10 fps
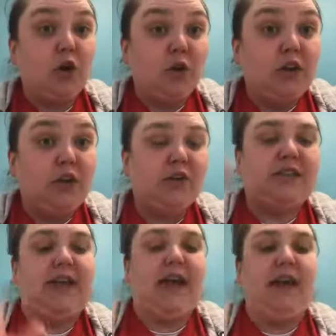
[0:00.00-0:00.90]
earlier
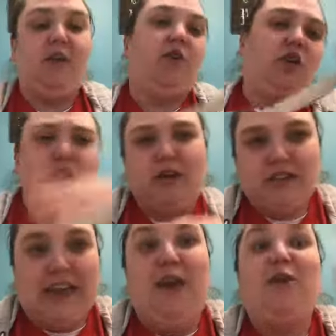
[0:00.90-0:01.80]

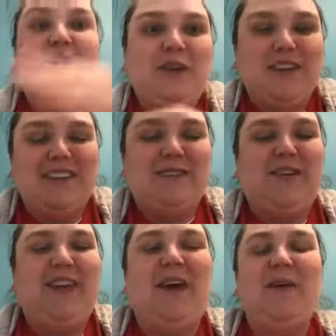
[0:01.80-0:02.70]
in this
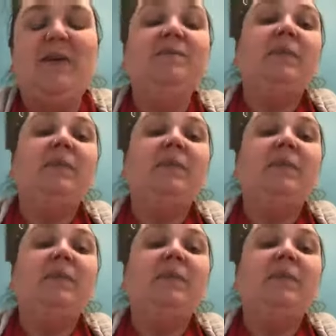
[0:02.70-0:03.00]
video